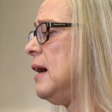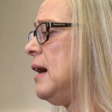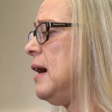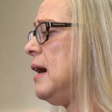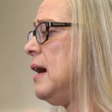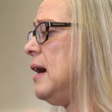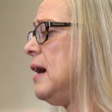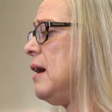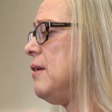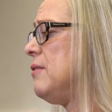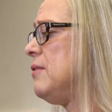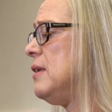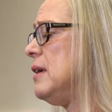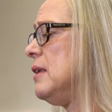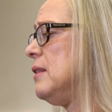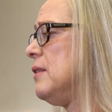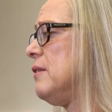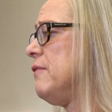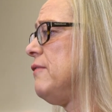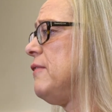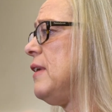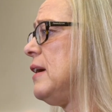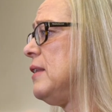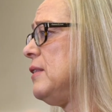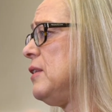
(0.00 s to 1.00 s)
I think the
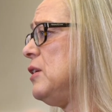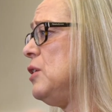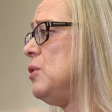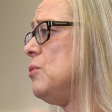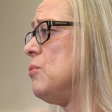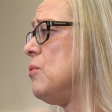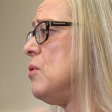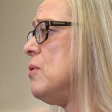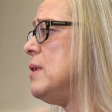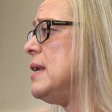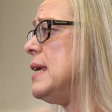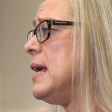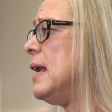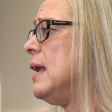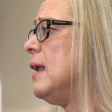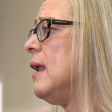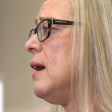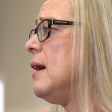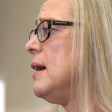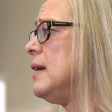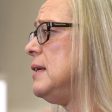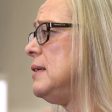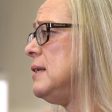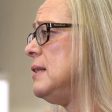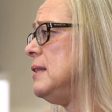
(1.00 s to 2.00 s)
fact that you're already
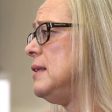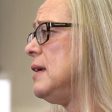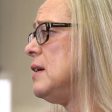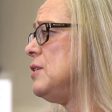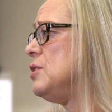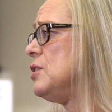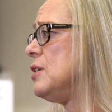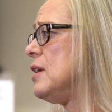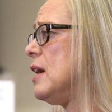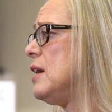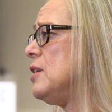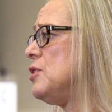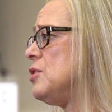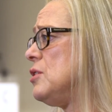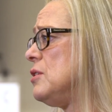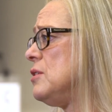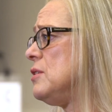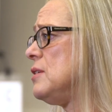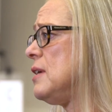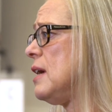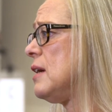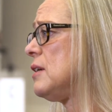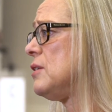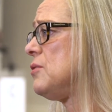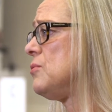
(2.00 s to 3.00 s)
aligned in the education
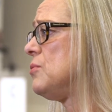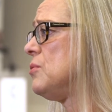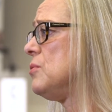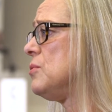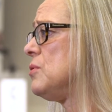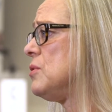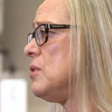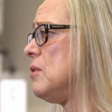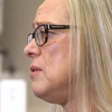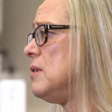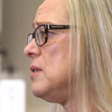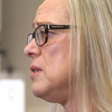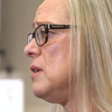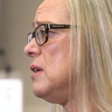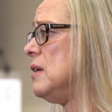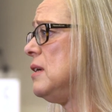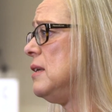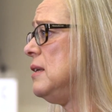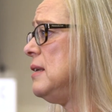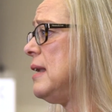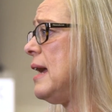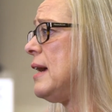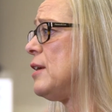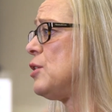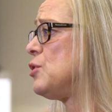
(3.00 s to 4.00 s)
sector also is a
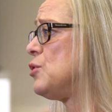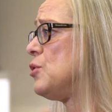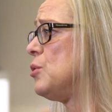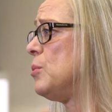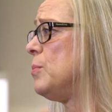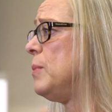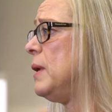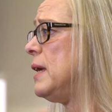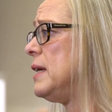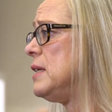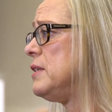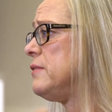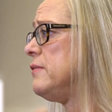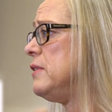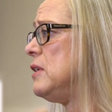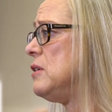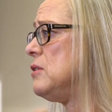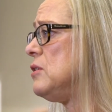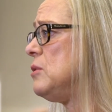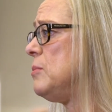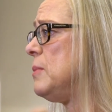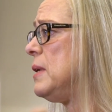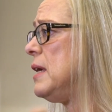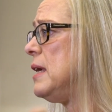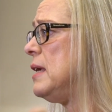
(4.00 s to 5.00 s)
natural place for you
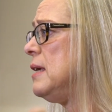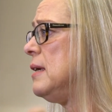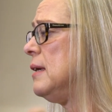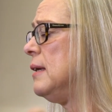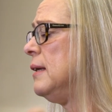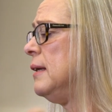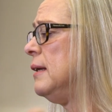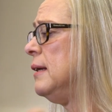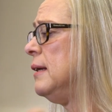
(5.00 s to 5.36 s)
to be.